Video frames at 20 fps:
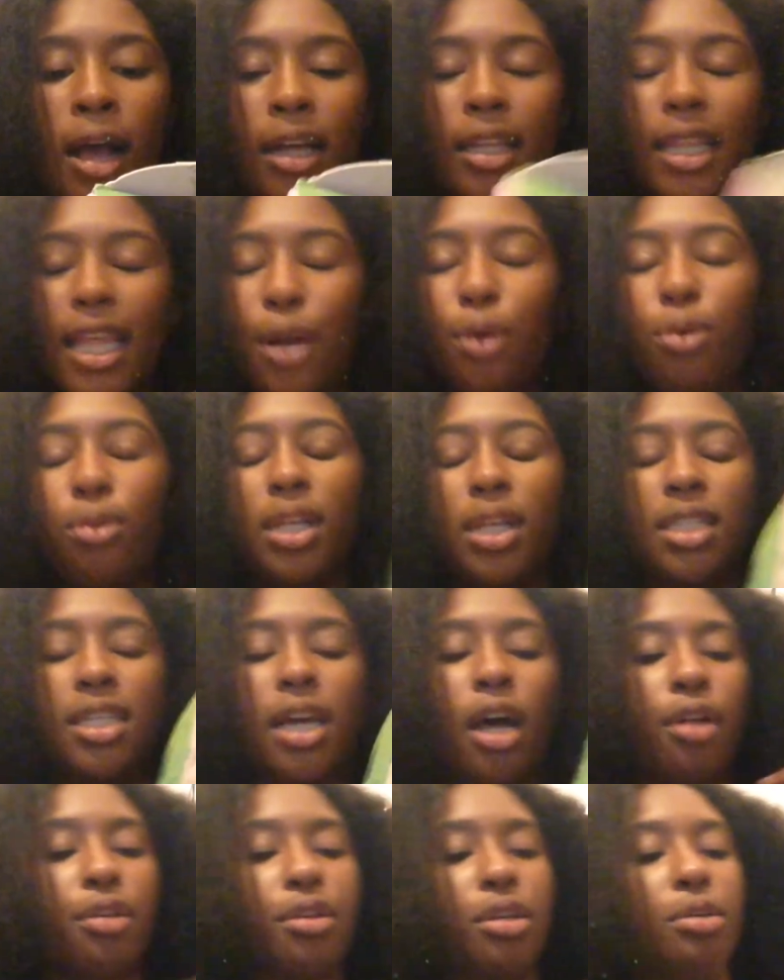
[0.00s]
They don't really
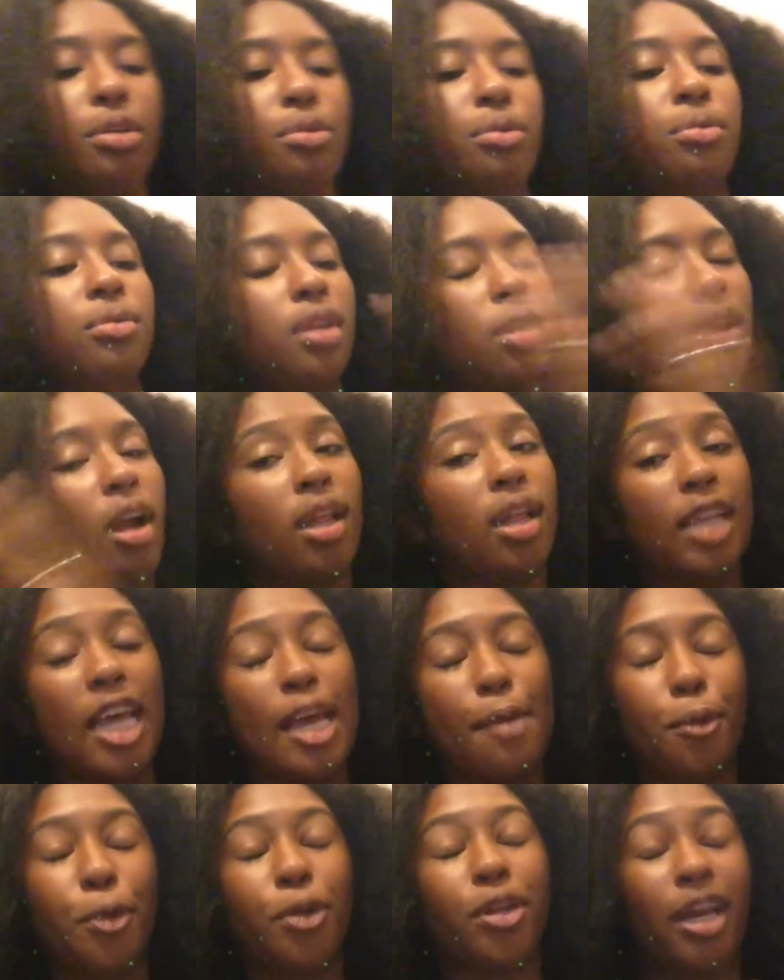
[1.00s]
tell you. They're not
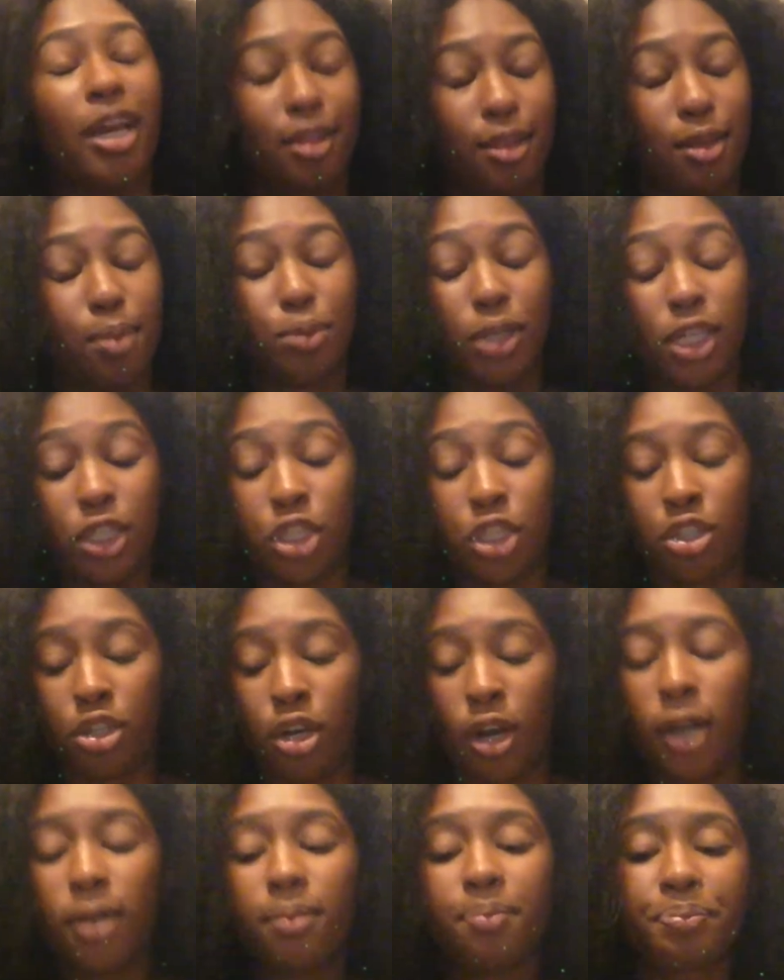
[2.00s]
labeled like the brushes
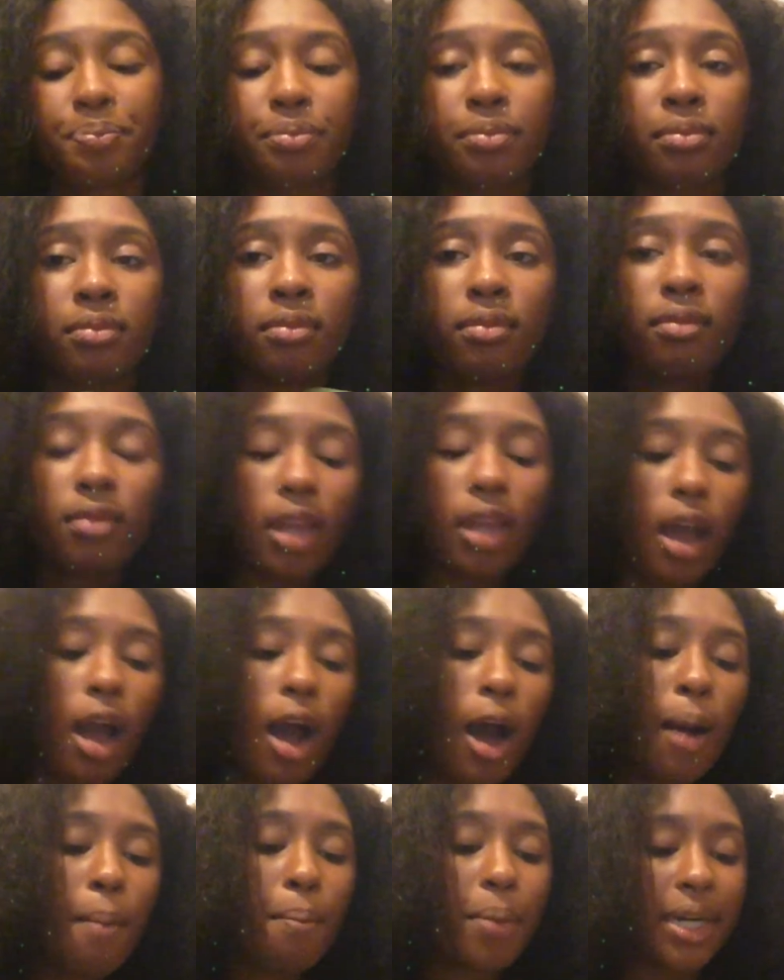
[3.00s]
are.
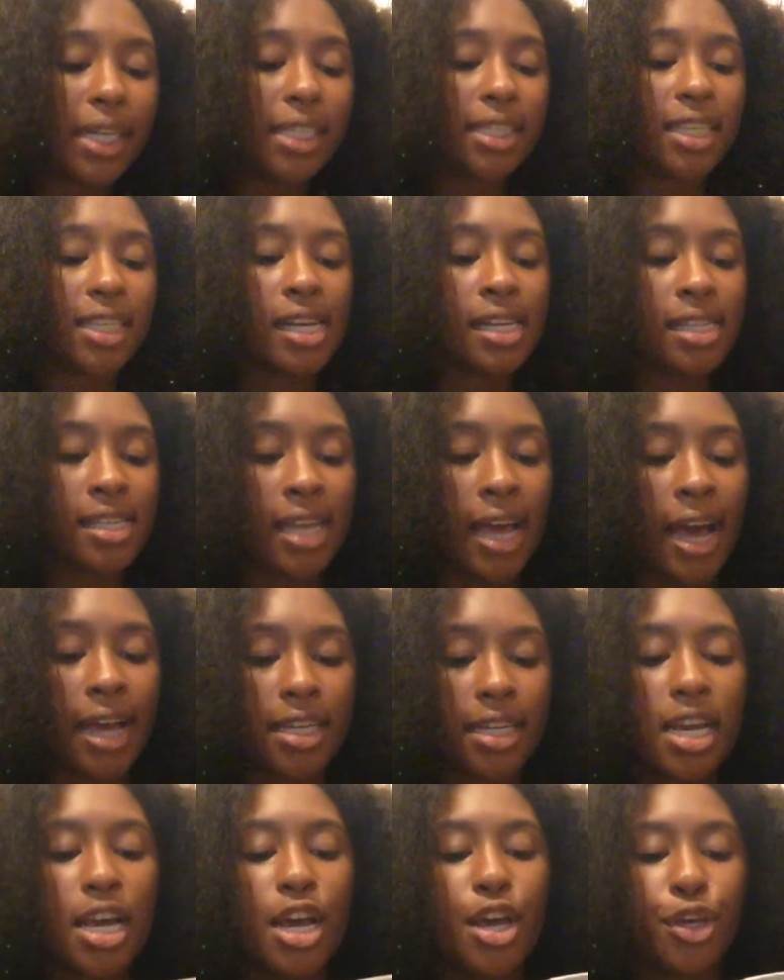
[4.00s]
But it says
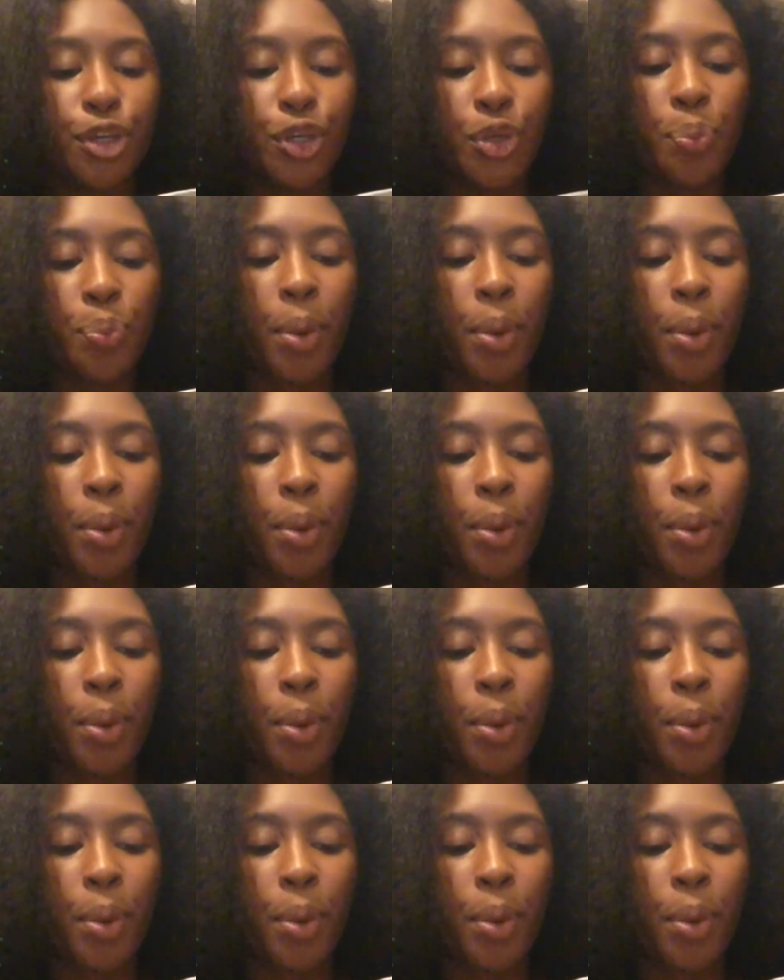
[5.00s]
that you